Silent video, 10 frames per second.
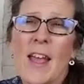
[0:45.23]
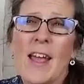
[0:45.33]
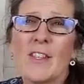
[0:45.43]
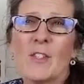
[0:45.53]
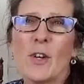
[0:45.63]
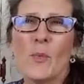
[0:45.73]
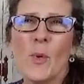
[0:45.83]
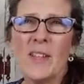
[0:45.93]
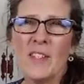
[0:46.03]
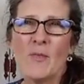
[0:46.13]
And so it
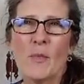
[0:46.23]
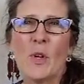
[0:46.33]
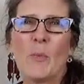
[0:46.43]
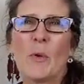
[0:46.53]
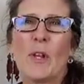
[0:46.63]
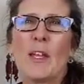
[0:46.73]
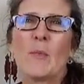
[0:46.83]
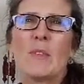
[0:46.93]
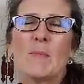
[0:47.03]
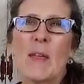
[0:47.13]
wasn't real pretty. It
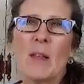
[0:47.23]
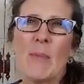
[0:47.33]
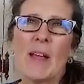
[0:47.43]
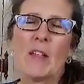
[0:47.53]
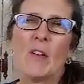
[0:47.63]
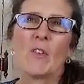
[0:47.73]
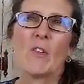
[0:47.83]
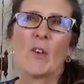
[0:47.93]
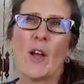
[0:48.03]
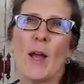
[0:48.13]
was made by a local
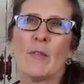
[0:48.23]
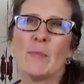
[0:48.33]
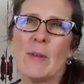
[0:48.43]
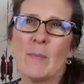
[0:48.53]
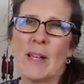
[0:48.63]
craftsman,